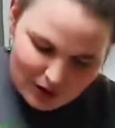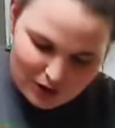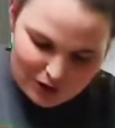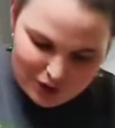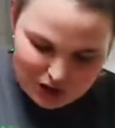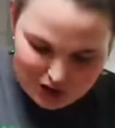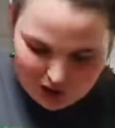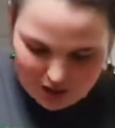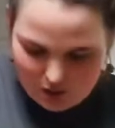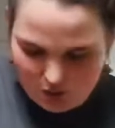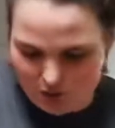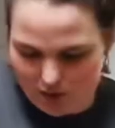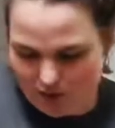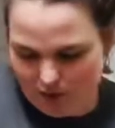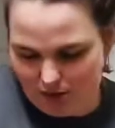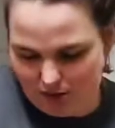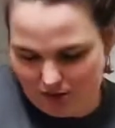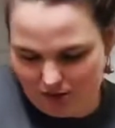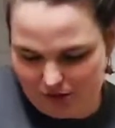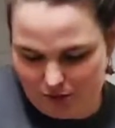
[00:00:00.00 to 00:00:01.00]
she would
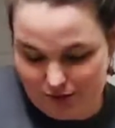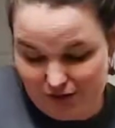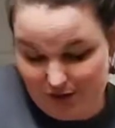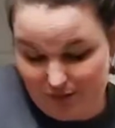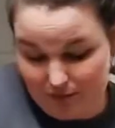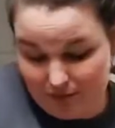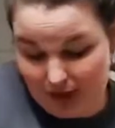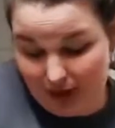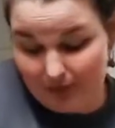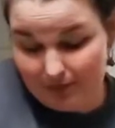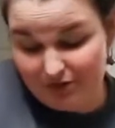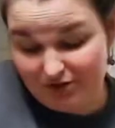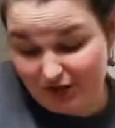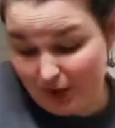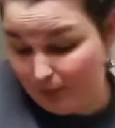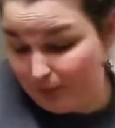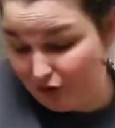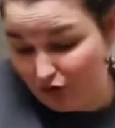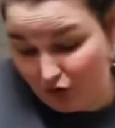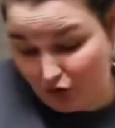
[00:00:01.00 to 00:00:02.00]
also sometimes
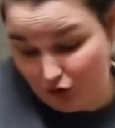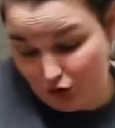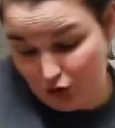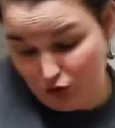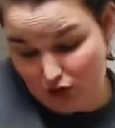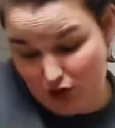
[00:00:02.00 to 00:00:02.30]
substitute